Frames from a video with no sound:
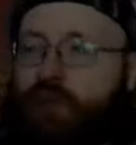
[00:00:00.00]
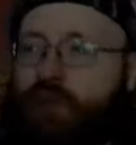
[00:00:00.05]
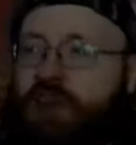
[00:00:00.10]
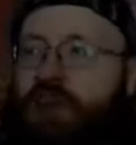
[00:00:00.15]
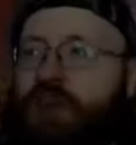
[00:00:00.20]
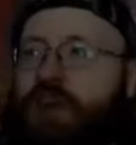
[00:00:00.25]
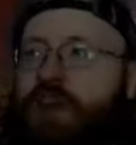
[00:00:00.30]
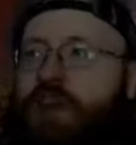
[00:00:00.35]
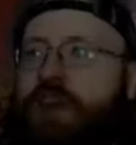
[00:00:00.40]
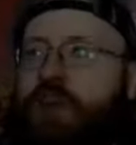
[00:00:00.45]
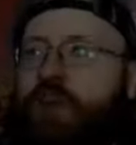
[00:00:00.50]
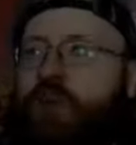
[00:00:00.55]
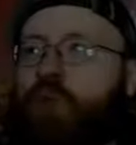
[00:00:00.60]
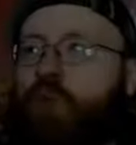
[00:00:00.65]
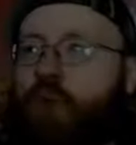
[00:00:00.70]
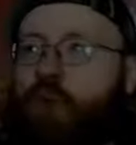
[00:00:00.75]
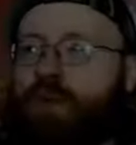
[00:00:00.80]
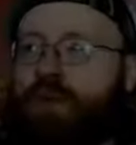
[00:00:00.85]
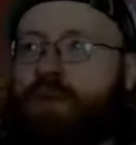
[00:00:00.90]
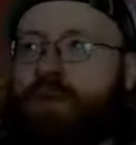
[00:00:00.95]
and it's like a
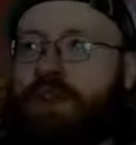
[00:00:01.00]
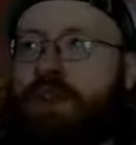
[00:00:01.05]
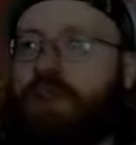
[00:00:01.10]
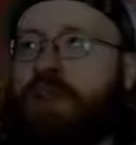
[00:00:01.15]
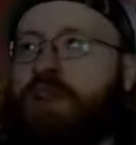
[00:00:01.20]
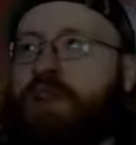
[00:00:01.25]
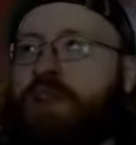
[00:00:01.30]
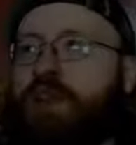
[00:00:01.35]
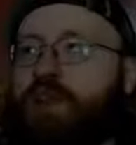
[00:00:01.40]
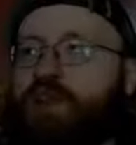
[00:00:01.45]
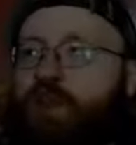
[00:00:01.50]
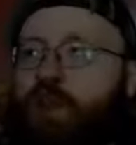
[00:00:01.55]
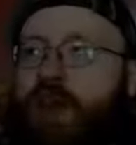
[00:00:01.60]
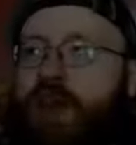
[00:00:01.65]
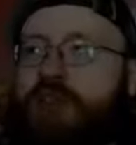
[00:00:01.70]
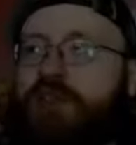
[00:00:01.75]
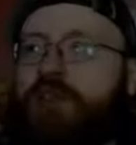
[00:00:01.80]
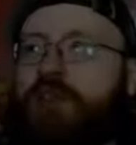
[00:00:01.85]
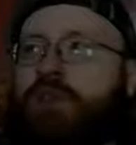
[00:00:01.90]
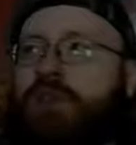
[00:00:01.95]
Wolfman and
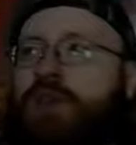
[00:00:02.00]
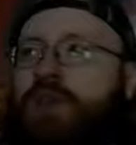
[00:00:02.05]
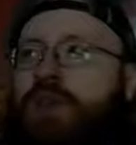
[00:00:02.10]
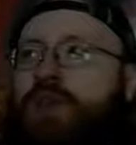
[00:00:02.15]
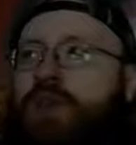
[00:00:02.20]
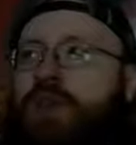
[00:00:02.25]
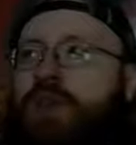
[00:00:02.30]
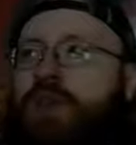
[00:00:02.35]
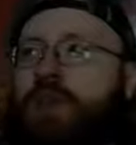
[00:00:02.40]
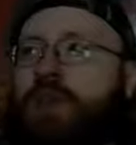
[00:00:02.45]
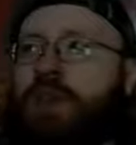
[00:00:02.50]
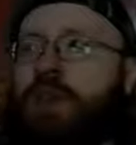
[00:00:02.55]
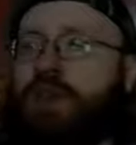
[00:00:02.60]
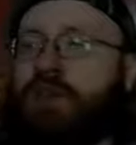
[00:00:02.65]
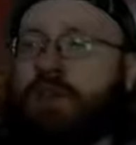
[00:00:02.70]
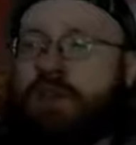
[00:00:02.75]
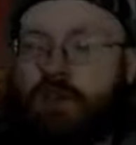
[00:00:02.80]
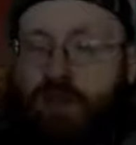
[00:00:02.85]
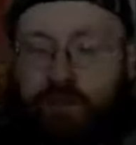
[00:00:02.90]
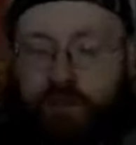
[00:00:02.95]
Dracula
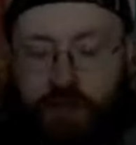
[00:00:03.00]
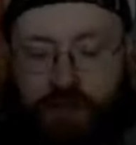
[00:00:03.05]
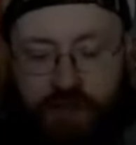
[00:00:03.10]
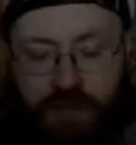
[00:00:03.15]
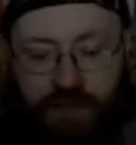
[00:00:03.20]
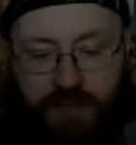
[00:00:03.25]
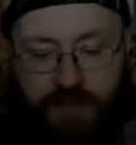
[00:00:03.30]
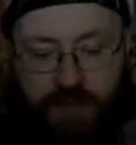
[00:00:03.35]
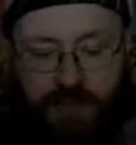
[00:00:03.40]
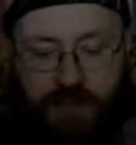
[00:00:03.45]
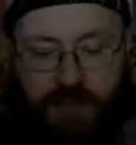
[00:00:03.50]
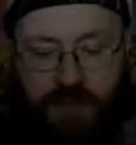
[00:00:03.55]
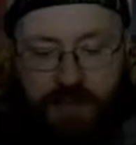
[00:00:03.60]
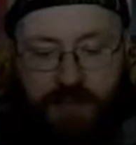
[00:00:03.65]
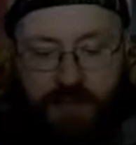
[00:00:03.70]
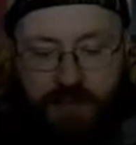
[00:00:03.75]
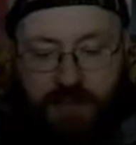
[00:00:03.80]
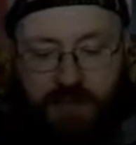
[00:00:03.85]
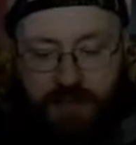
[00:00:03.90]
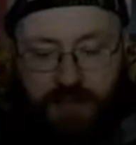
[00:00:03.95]
and the Mummy,
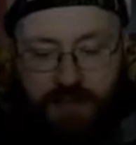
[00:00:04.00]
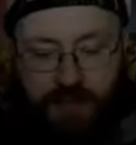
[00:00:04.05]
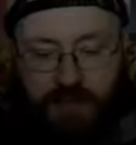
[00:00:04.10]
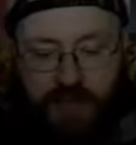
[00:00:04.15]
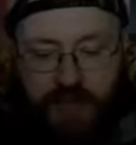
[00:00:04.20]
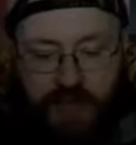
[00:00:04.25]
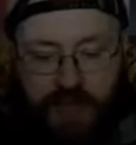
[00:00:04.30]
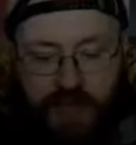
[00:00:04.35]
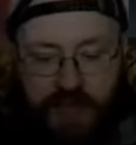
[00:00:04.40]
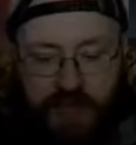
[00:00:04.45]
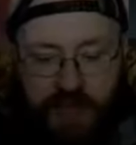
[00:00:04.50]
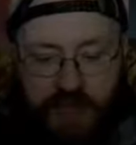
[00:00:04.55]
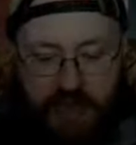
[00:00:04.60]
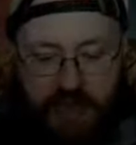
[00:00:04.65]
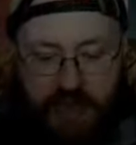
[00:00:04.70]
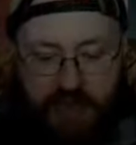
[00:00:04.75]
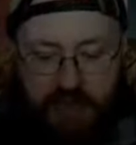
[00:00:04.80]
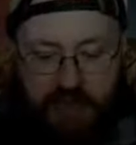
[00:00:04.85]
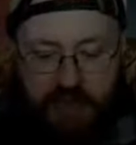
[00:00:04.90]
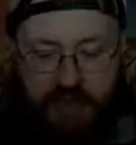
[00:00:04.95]

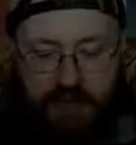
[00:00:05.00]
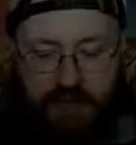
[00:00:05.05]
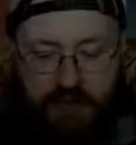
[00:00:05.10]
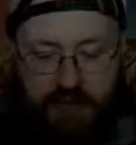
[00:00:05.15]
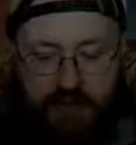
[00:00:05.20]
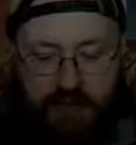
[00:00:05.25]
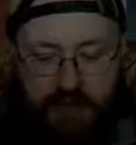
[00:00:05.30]
and